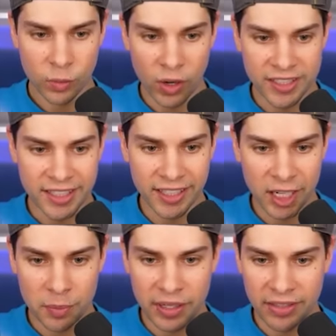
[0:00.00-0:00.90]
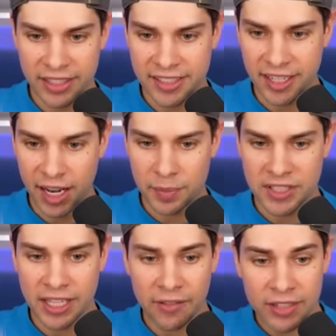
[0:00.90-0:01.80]
What's it going to be this time?
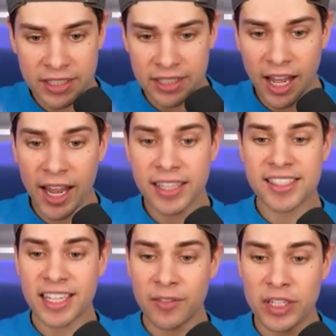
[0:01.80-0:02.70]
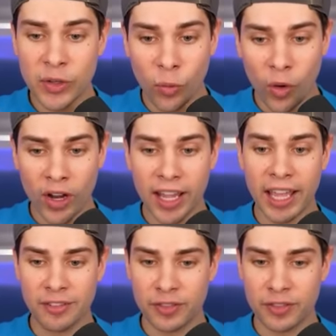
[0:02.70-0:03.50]
79, 71, and